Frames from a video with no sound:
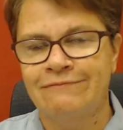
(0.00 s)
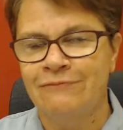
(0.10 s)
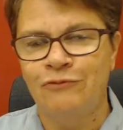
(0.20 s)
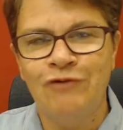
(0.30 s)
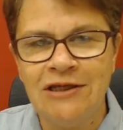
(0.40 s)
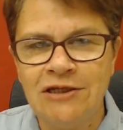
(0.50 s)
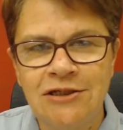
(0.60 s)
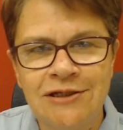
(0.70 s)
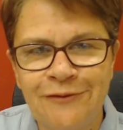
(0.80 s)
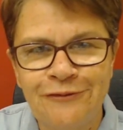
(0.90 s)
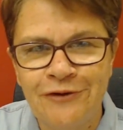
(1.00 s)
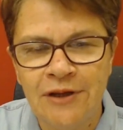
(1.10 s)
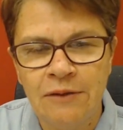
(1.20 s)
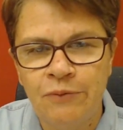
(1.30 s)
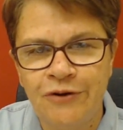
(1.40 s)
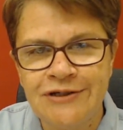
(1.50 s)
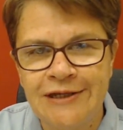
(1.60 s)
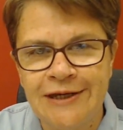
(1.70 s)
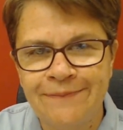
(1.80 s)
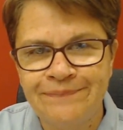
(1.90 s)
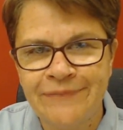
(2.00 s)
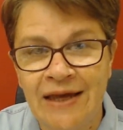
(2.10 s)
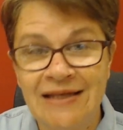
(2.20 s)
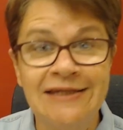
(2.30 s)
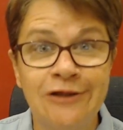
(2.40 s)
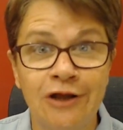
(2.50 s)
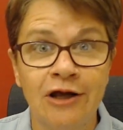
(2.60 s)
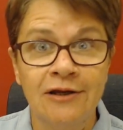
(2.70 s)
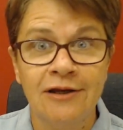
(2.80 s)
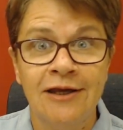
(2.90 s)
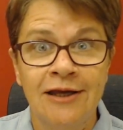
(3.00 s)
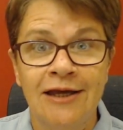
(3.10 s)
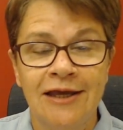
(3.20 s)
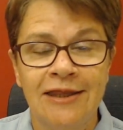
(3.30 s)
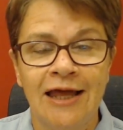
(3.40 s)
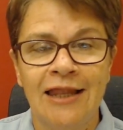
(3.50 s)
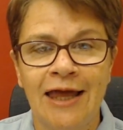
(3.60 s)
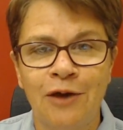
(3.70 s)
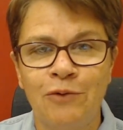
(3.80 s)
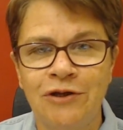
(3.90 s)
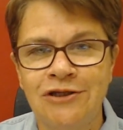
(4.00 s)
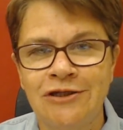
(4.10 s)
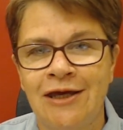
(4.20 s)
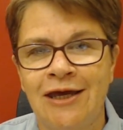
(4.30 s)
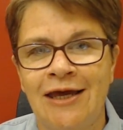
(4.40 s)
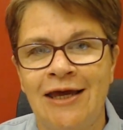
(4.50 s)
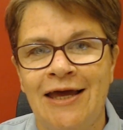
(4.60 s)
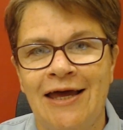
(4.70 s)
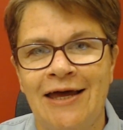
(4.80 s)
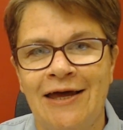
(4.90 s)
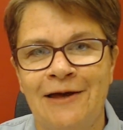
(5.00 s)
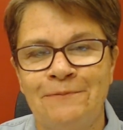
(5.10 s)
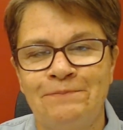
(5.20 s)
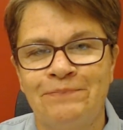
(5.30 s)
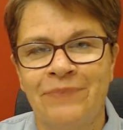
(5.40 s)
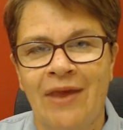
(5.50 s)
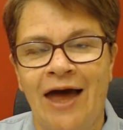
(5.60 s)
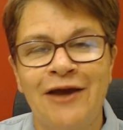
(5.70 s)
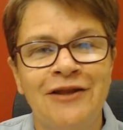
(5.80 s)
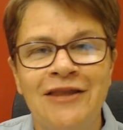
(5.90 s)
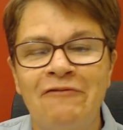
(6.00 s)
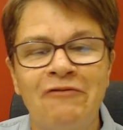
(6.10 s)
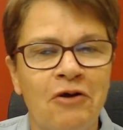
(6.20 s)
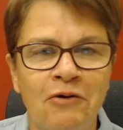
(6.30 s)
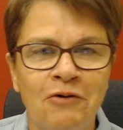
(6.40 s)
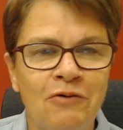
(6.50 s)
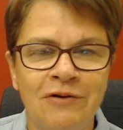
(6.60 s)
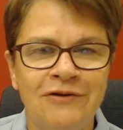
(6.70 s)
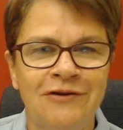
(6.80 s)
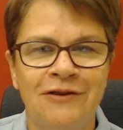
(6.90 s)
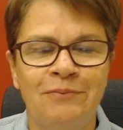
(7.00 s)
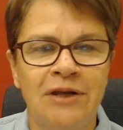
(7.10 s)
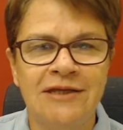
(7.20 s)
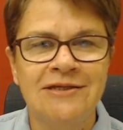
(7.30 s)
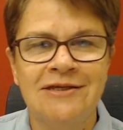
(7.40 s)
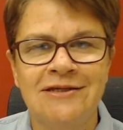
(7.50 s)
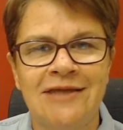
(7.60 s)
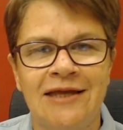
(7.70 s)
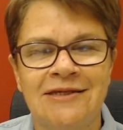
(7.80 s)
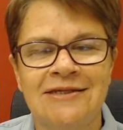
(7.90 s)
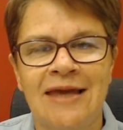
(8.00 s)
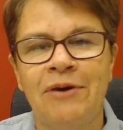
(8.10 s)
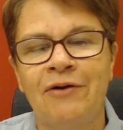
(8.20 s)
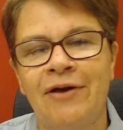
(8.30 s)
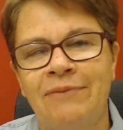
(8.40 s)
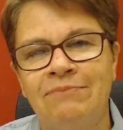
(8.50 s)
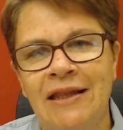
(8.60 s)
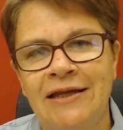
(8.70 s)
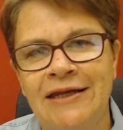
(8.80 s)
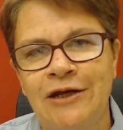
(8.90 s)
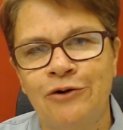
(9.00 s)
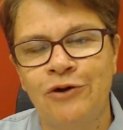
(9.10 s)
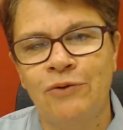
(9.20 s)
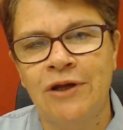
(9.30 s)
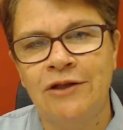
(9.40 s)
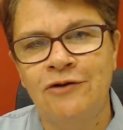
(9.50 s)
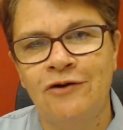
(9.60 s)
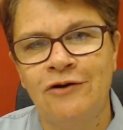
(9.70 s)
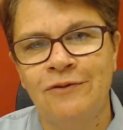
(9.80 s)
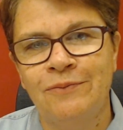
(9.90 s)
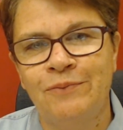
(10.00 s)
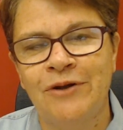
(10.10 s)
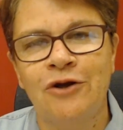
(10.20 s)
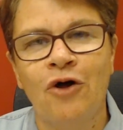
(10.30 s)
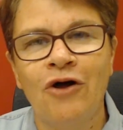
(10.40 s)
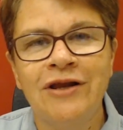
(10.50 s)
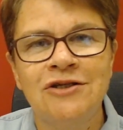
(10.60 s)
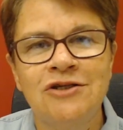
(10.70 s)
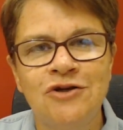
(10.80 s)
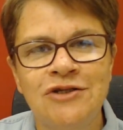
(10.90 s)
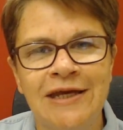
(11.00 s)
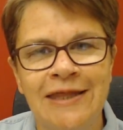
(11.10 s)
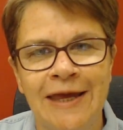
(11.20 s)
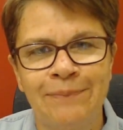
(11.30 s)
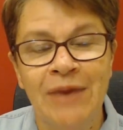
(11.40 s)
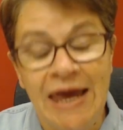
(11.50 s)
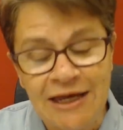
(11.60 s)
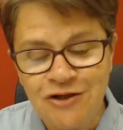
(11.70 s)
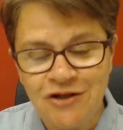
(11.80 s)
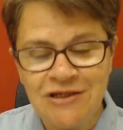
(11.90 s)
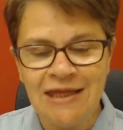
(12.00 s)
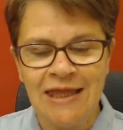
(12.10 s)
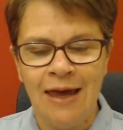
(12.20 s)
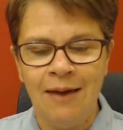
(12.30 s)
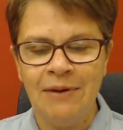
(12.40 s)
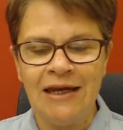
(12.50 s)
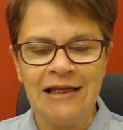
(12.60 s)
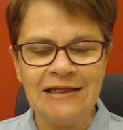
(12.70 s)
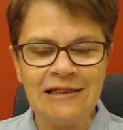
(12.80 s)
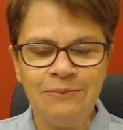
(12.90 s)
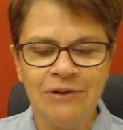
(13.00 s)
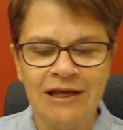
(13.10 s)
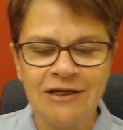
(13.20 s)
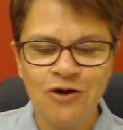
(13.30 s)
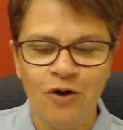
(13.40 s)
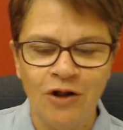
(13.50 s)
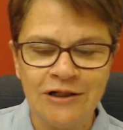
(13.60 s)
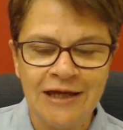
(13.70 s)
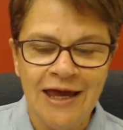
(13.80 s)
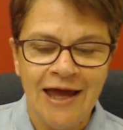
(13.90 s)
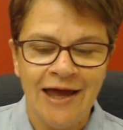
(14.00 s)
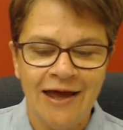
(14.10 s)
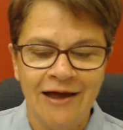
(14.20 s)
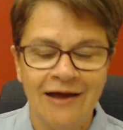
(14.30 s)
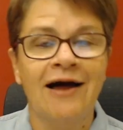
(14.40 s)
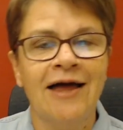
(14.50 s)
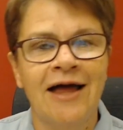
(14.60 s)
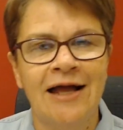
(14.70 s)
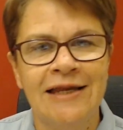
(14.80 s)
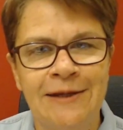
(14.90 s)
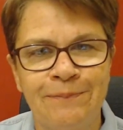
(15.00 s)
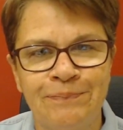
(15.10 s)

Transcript: reach children in Bosnia, at least not in that language. Um, I could never go to the places that Samir and Melanie are going to, but God is using them. He's using them in a little place called uh, Kakanj.